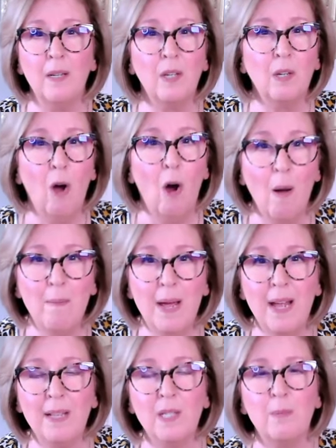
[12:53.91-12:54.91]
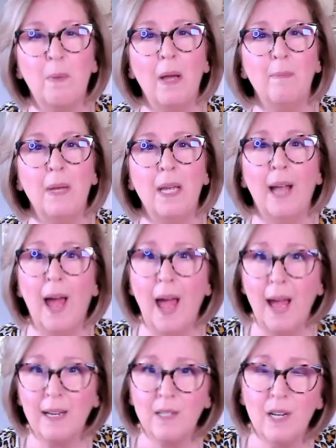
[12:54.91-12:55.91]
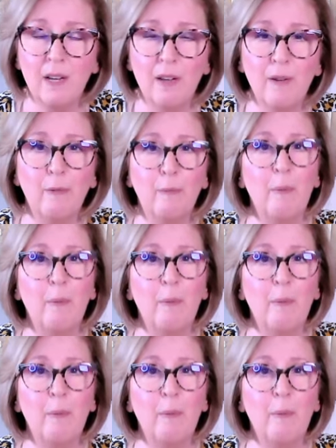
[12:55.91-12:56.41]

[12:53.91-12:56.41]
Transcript: the comments, by being active,